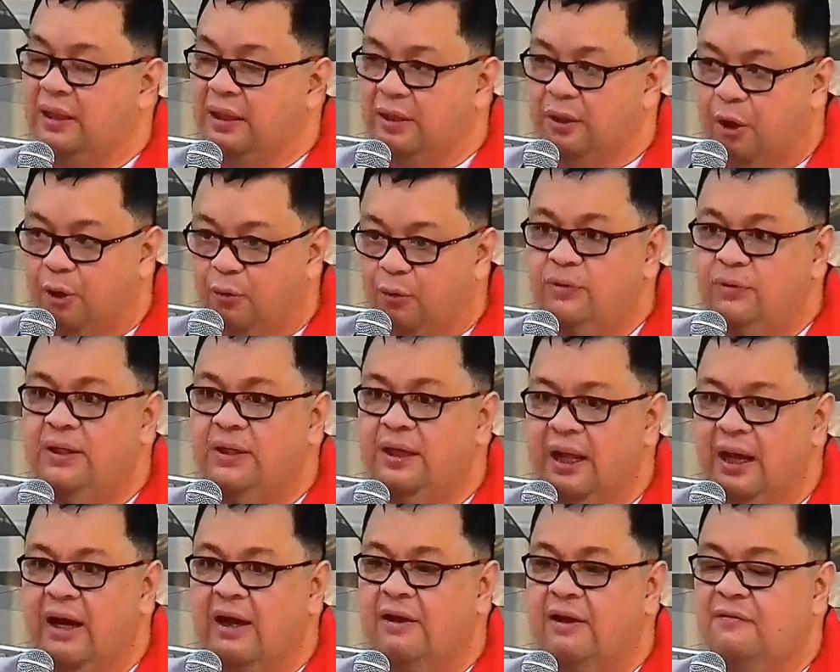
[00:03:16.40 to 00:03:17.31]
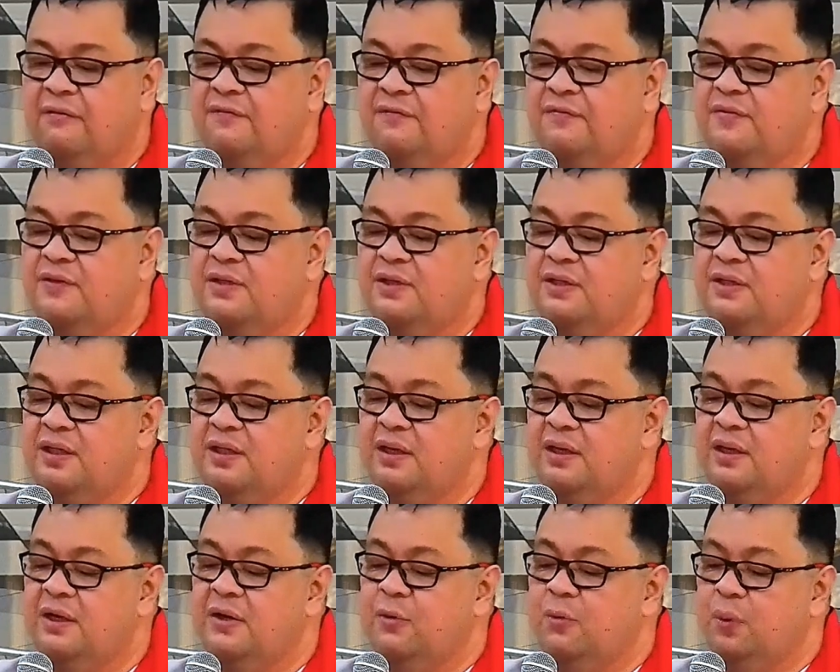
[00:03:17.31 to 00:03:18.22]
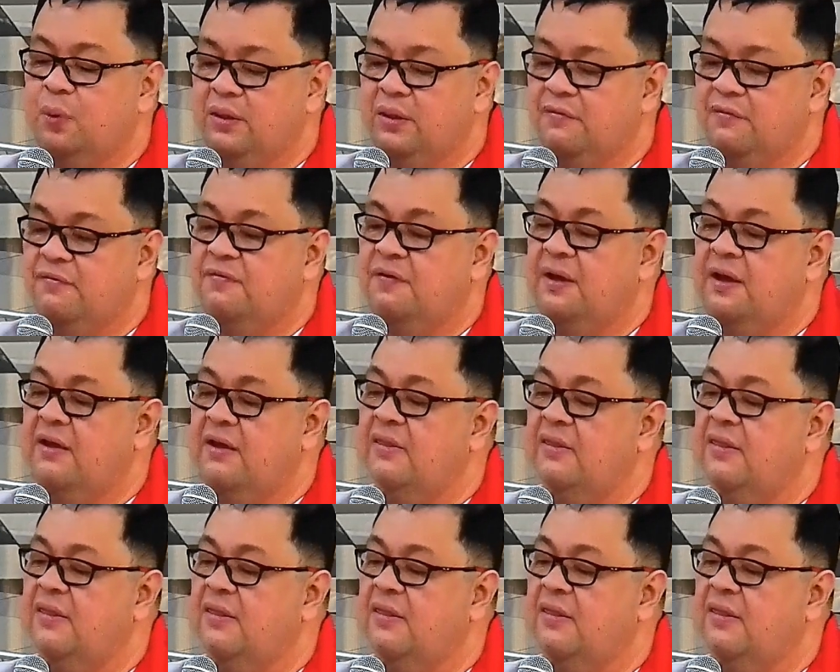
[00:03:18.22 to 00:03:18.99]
own lives with faith.